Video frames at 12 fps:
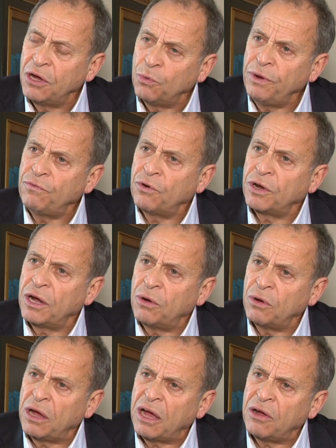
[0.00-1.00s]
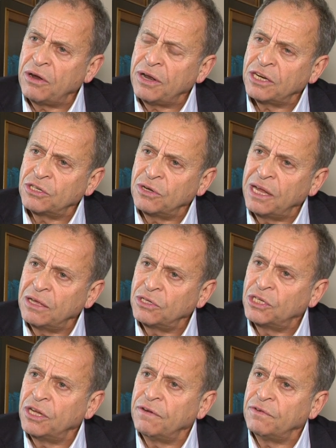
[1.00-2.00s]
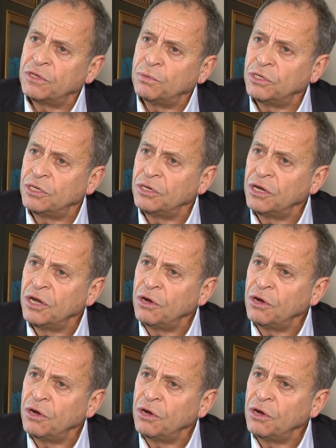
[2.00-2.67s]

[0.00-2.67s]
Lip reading: We've got our National Health Service, which